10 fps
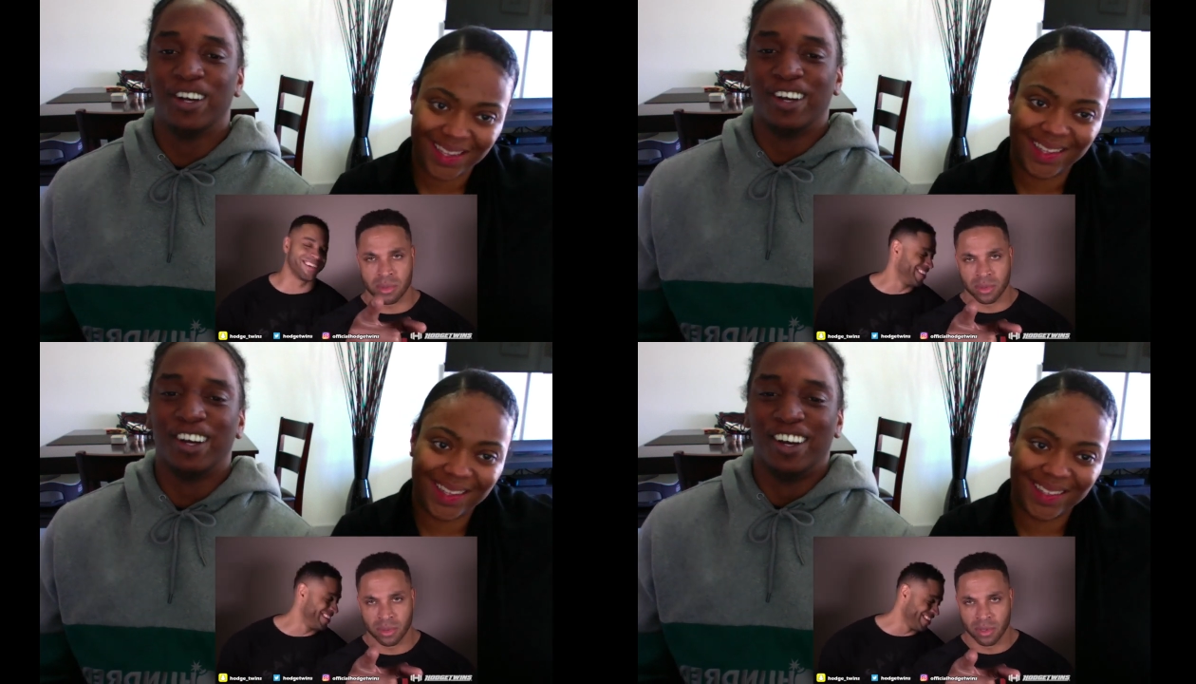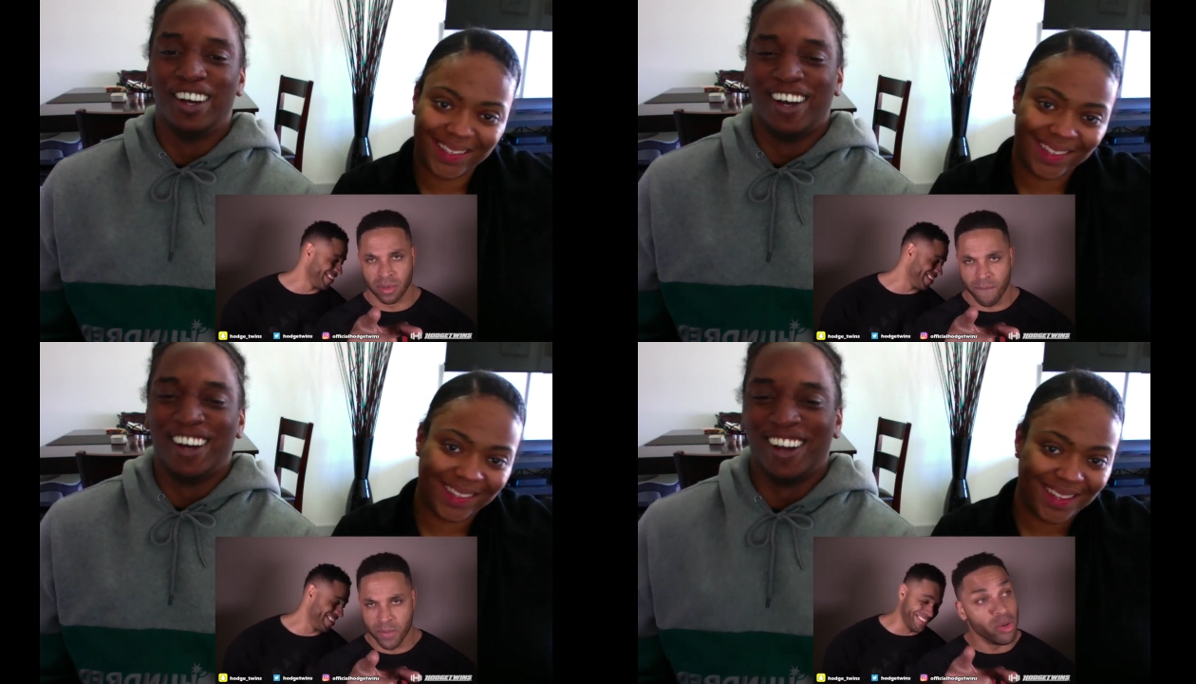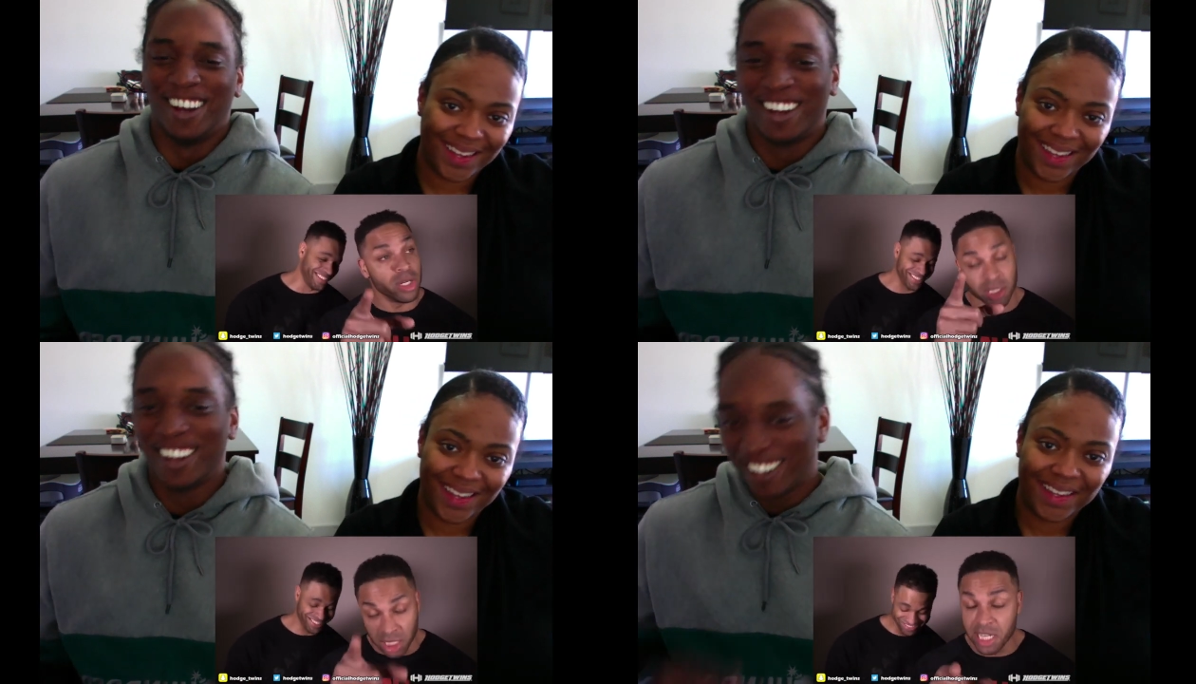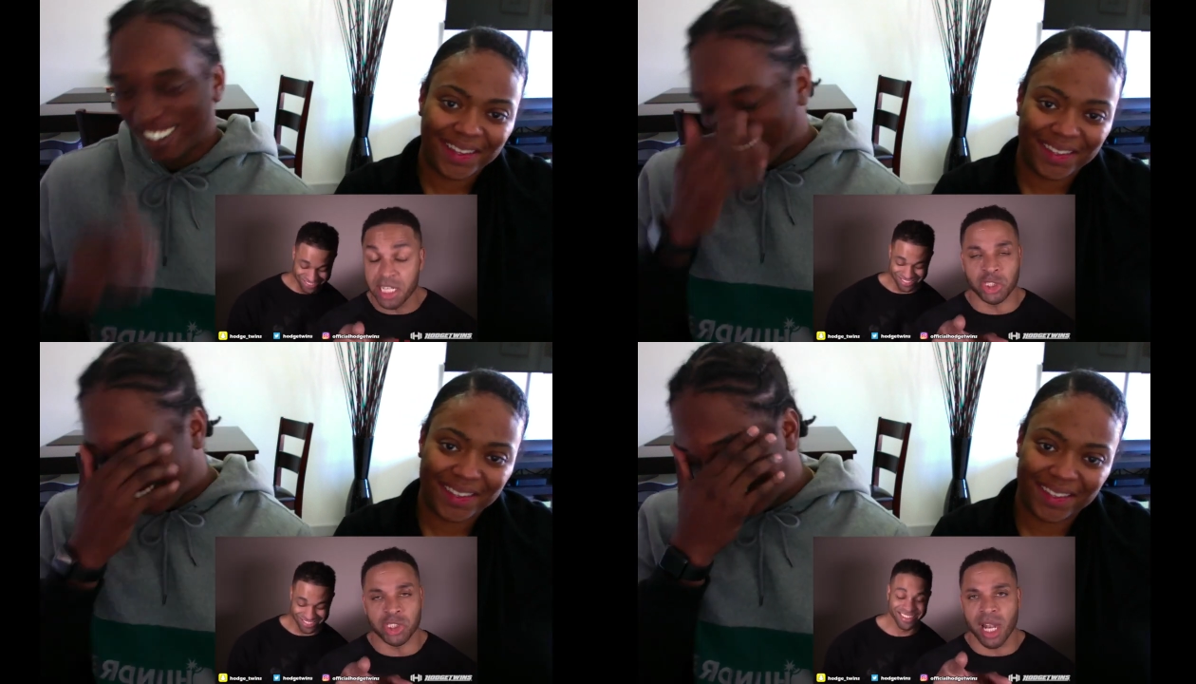Speaker 1: You need to clean
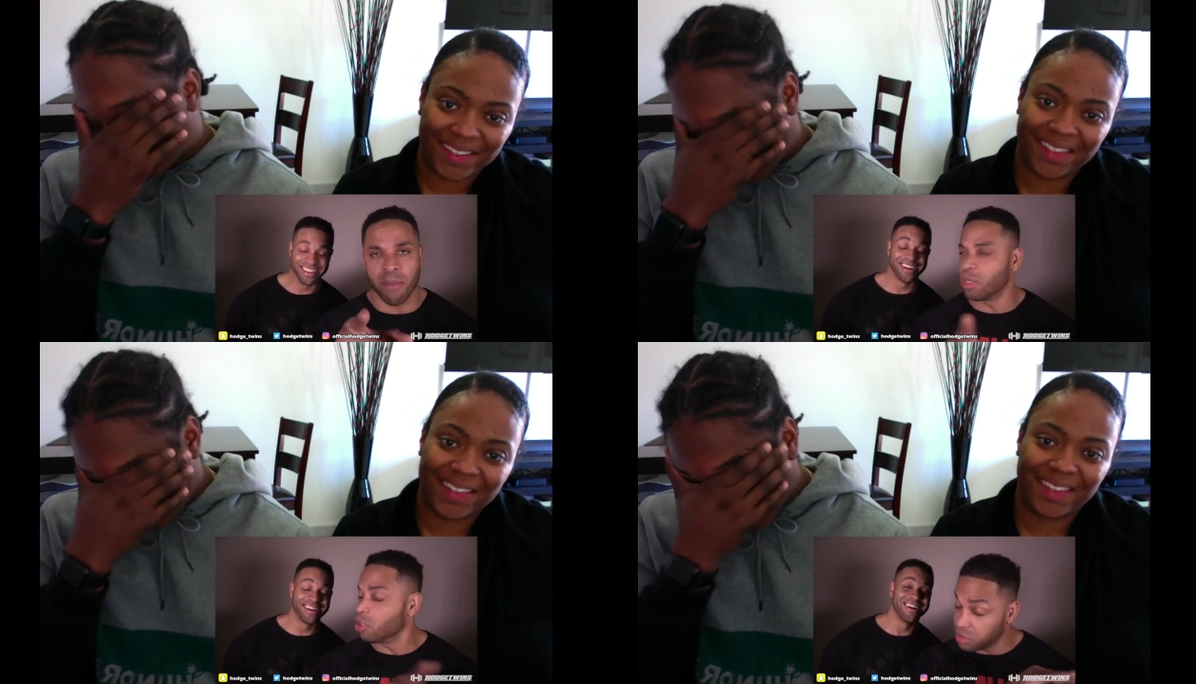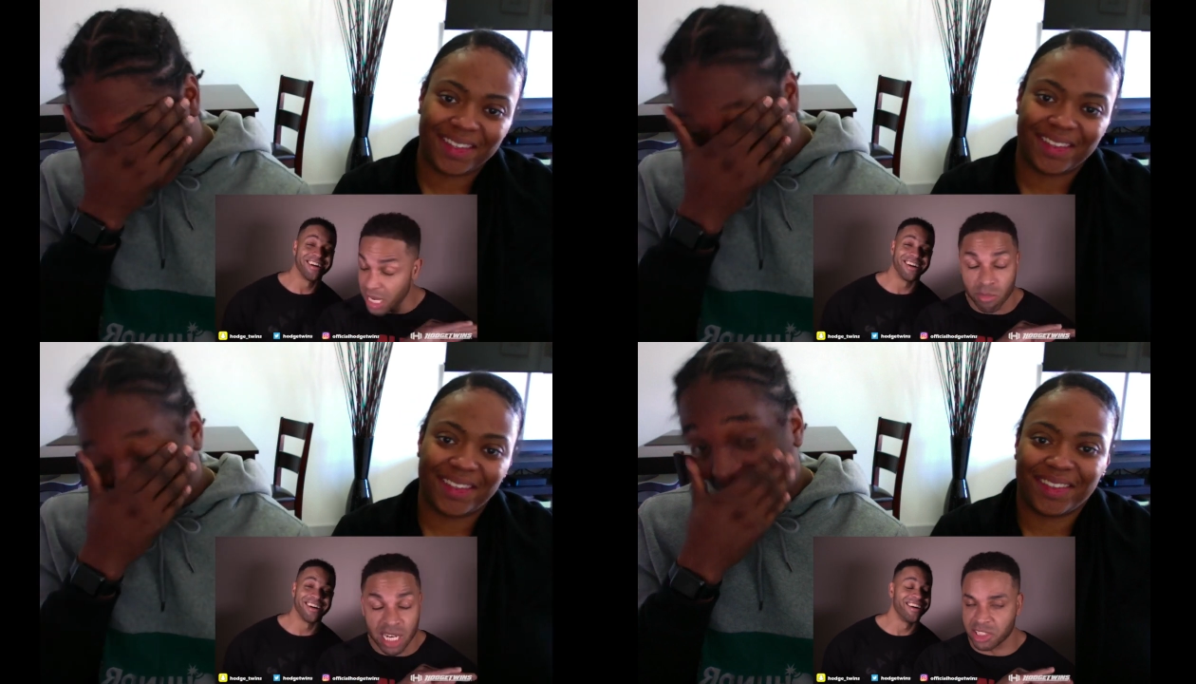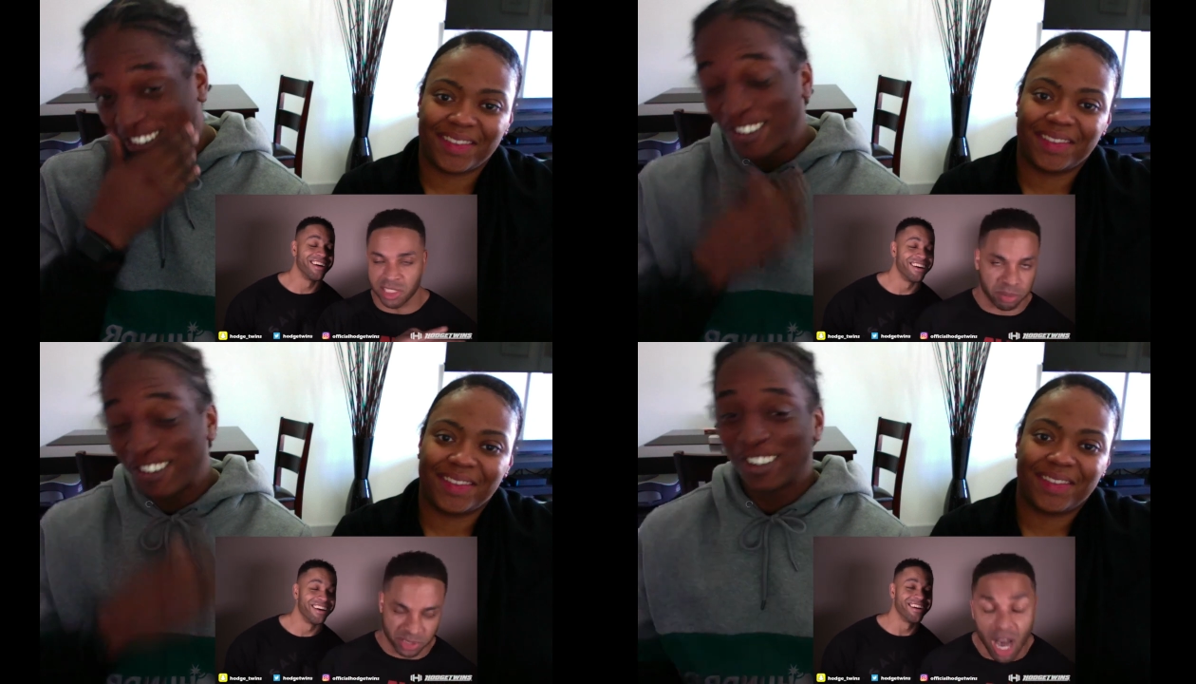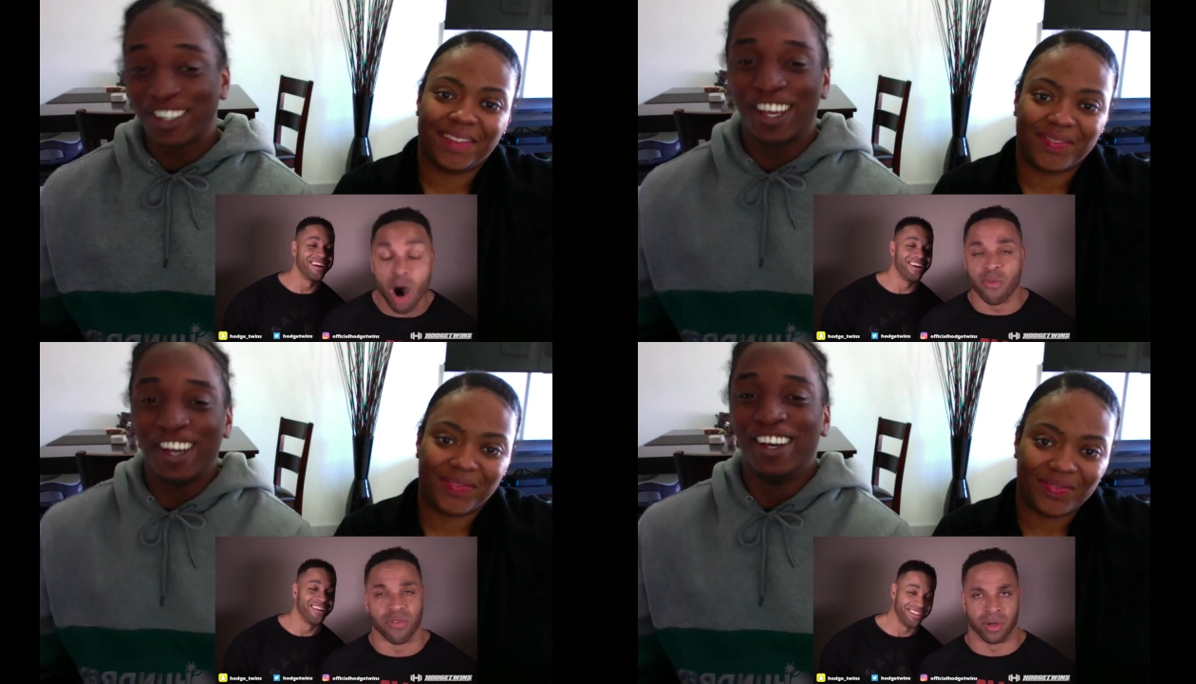this shit up or this damn relationship is
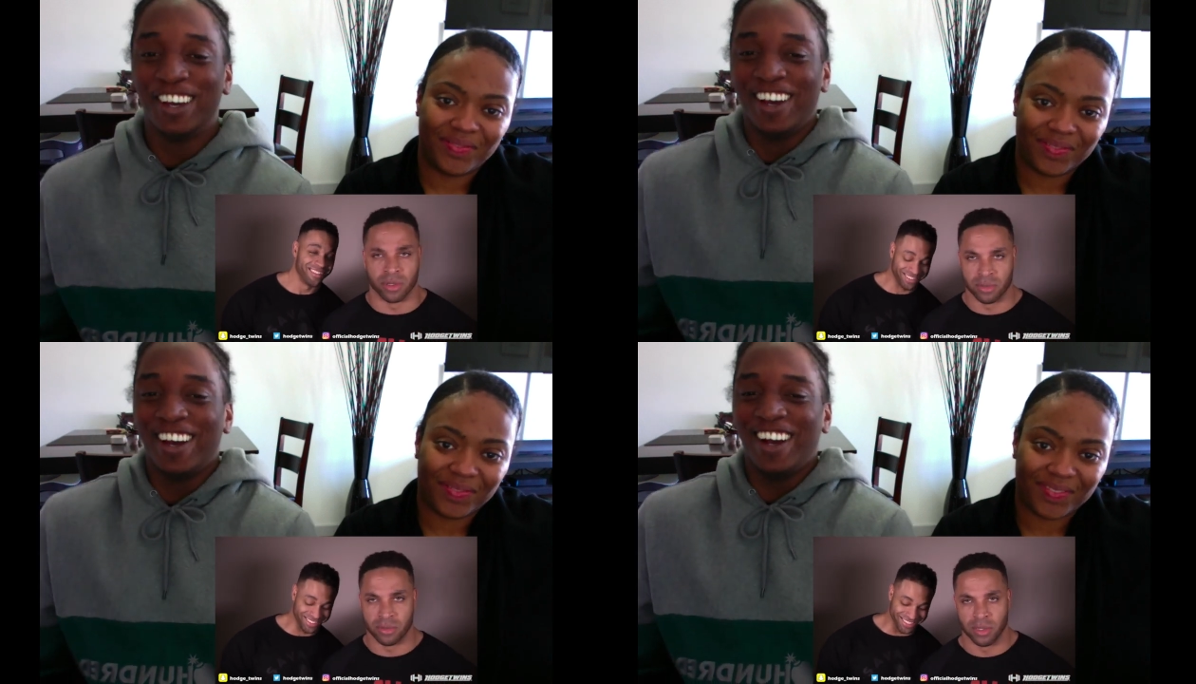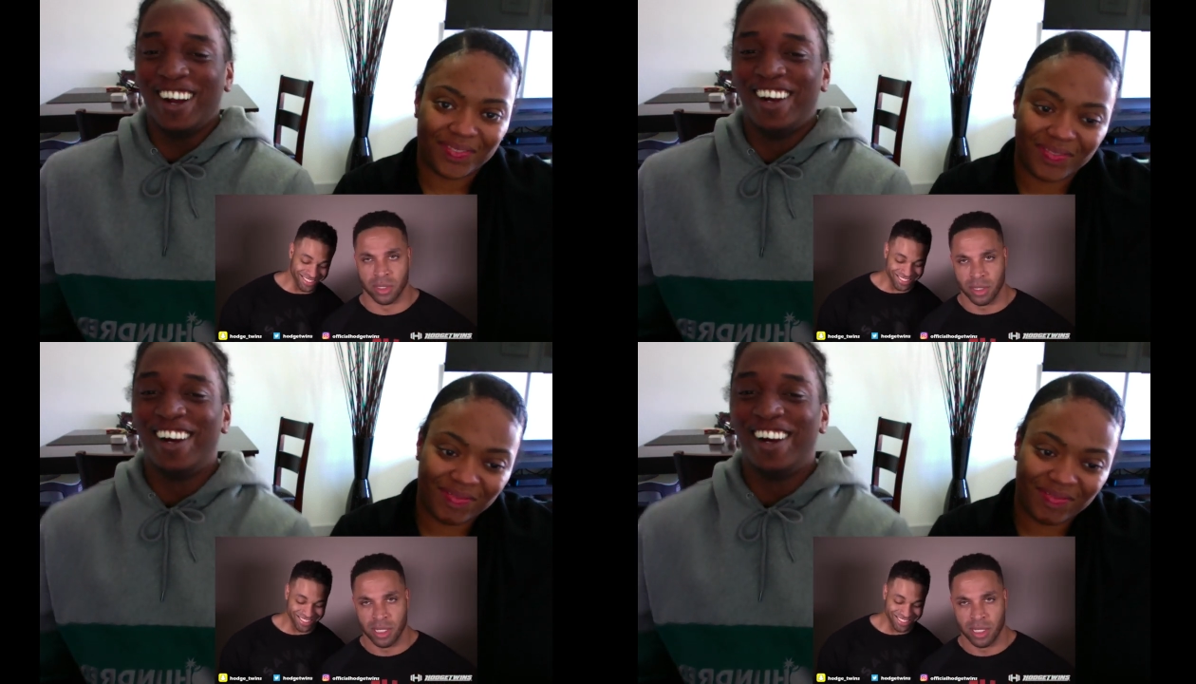over.